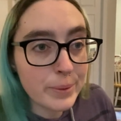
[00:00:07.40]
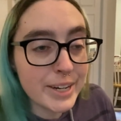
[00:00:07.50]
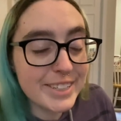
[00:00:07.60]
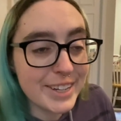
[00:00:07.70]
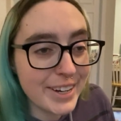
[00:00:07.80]

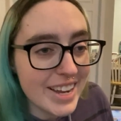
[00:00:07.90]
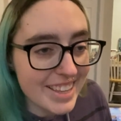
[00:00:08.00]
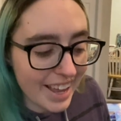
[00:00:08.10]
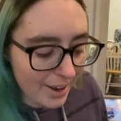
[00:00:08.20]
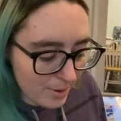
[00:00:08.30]
we're doing
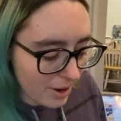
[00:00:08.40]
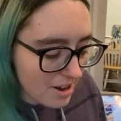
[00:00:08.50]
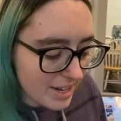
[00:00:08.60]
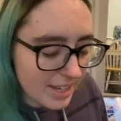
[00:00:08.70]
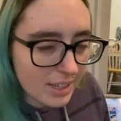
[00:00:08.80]
now. We're
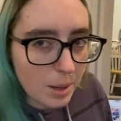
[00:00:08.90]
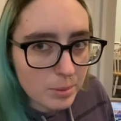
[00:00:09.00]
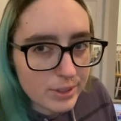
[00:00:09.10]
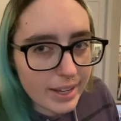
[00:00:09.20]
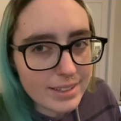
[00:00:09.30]
already a couple
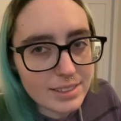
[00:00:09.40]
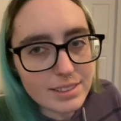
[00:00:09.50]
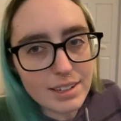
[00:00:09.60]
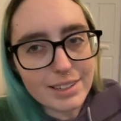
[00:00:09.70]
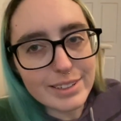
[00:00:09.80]
days into
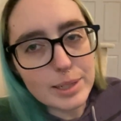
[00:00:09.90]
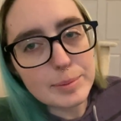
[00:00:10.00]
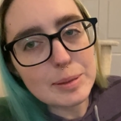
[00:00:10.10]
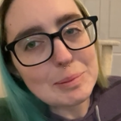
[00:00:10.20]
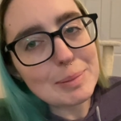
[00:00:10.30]

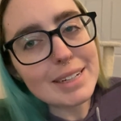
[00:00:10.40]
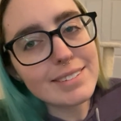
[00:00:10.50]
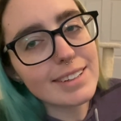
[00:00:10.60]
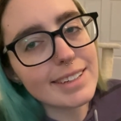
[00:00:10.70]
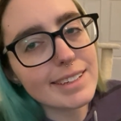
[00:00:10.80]
October, but
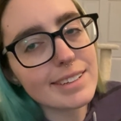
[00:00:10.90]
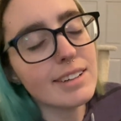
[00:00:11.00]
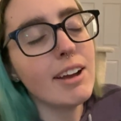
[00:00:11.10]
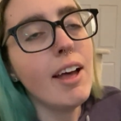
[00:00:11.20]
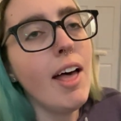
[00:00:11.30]
like,
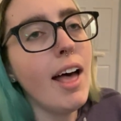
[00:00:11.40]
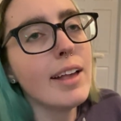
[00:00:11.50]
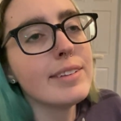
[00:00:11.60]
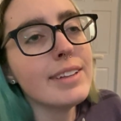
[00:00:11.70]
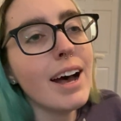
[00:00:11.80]

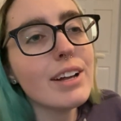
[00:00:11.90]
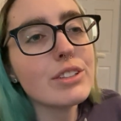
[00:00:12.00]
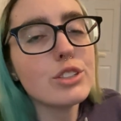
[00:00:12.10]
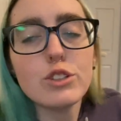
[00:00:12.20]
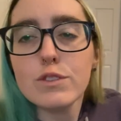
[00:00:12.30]
not
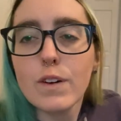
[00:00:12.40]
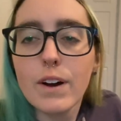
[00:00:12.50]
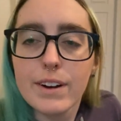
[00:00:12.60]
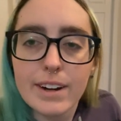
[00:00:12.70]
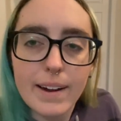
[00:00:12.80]
too
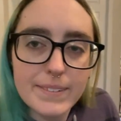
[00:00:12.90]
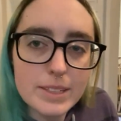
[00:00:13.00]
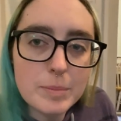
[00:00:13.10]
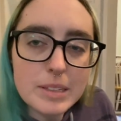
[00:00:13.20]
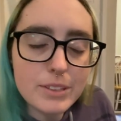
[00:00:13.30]
far. I've
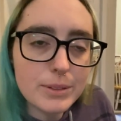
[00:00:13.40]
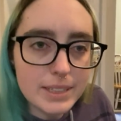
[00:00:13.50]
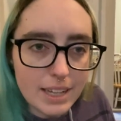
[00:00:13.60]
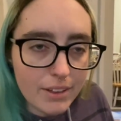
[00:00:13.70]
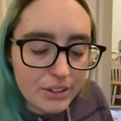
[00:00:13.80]
just been
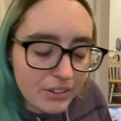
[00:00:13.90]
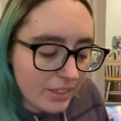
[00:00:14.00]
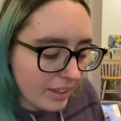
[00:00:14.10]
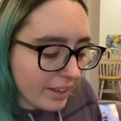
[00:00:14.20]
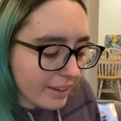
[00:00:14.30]
doing other
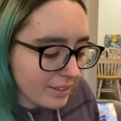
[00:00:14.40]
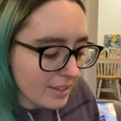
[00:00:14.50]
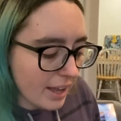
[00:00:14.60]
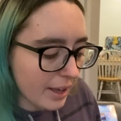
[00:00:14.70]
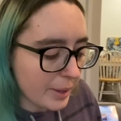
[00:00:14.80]
things.
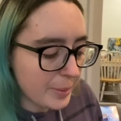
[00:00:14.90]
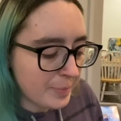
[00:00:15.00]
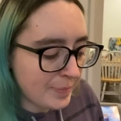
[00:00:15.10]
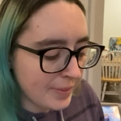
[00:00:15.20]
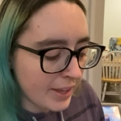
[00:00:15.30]
Um,
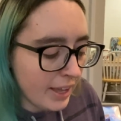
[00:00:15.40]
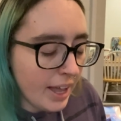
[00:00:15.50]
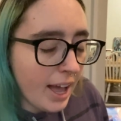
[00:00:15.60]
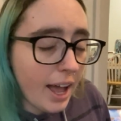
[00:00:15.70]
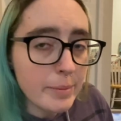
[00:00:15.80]

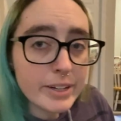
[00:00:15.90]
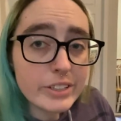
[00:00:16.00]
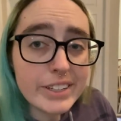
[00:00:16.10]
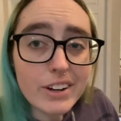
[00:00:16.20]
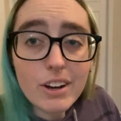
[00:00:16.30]
I'm
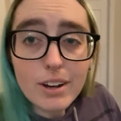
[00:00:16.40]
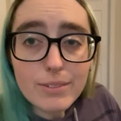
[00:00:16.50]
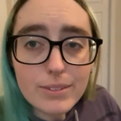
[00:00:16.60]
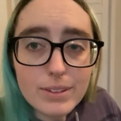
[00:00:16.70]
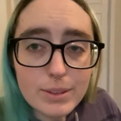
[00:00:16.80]
actually off
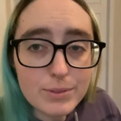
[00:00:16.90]
the